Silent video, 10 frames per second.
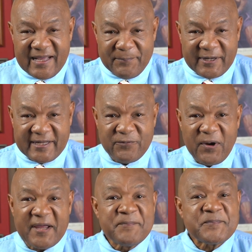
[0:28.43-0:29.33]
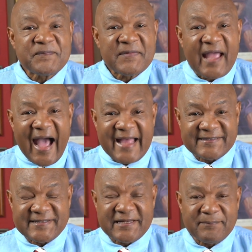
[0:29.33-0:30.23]
But anyway, I had
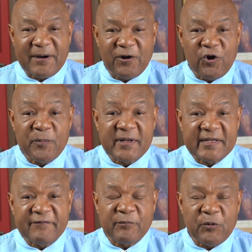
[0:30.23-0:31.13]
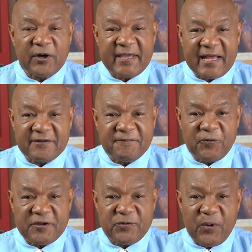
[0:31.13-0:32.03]
sit in my home in Livermore,
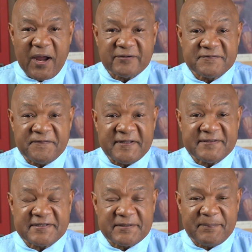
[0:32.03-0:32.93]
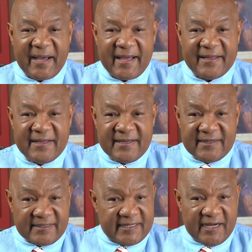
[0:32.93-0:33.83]
California, where I was visited by
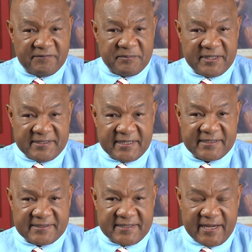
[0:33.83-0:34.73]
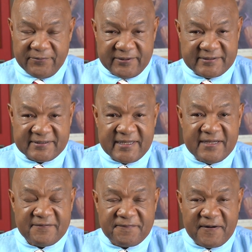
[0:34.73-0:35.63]
government dignitaries
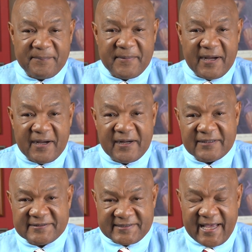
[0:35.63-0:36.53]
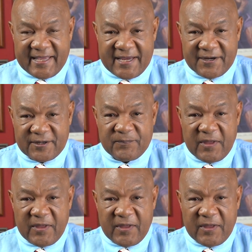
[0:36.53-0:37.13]
from Zaire,